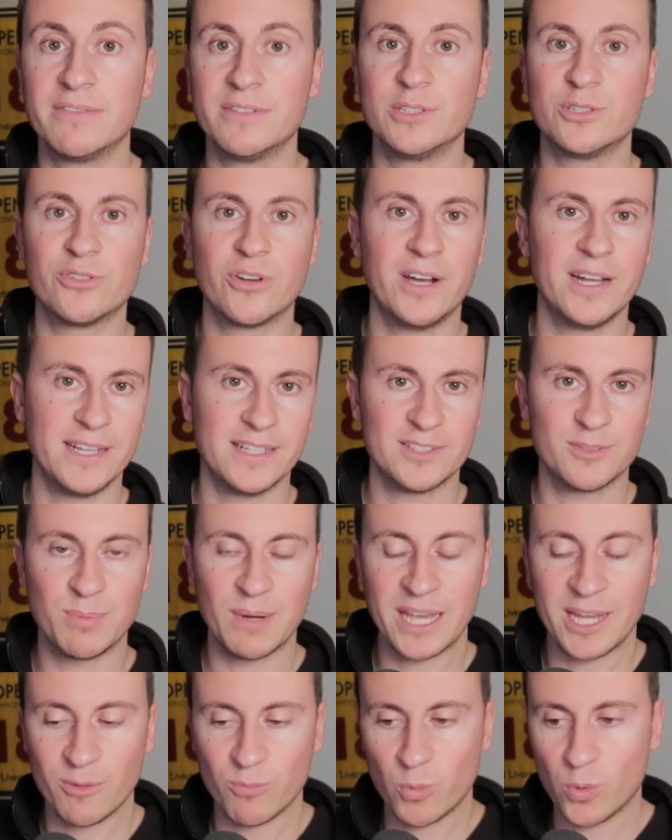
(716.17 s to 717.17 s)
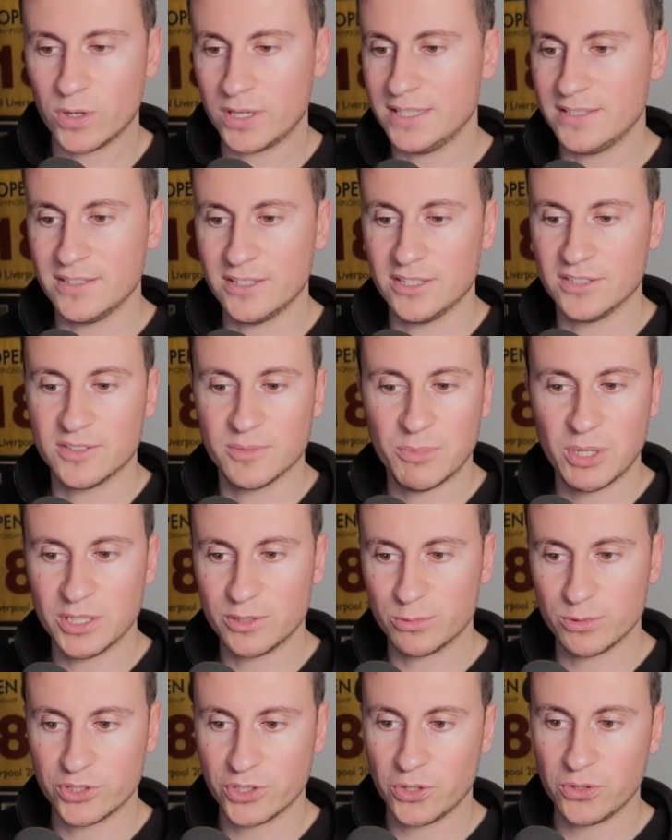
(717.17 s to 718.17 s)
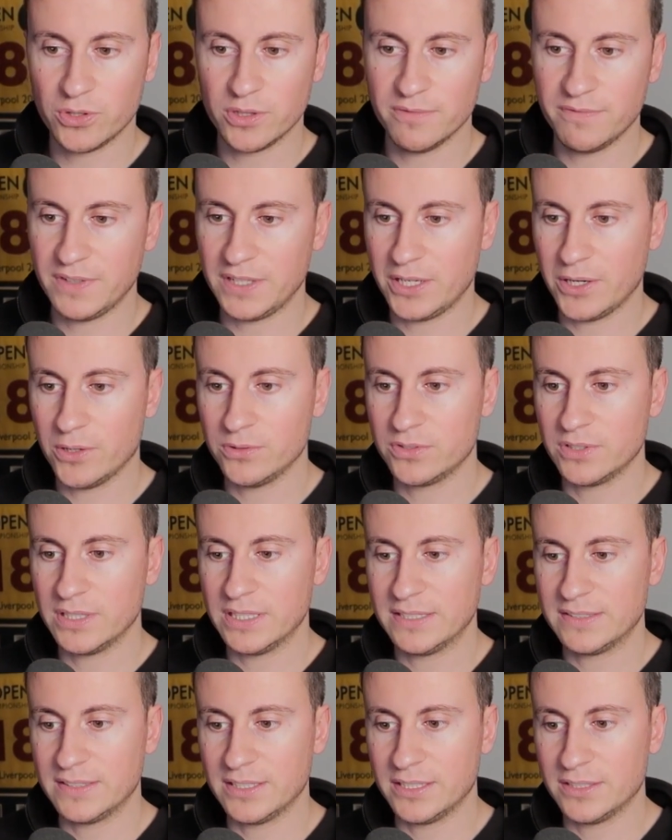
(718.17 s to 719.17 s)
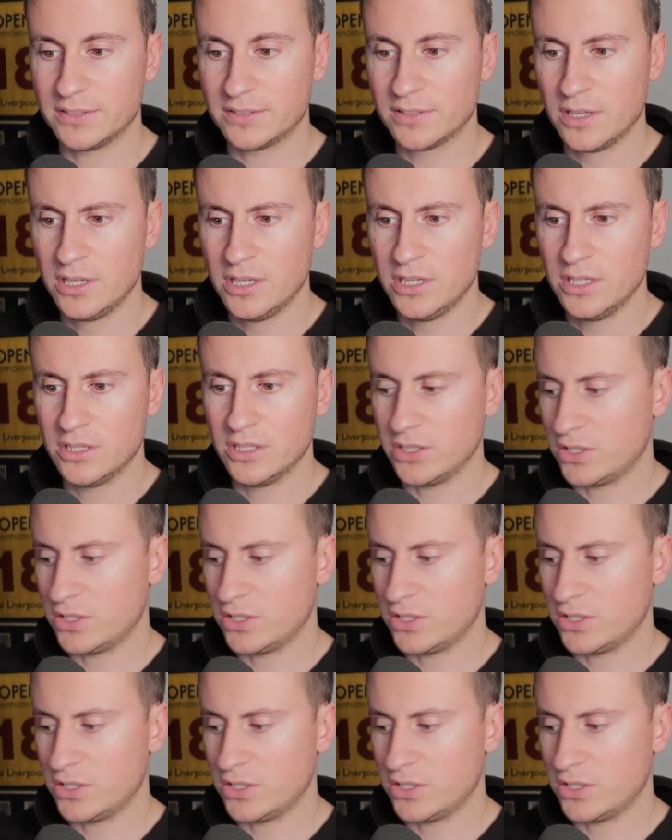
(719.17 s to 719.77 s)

than try and explain what it does, I might as well show you the video. So this is the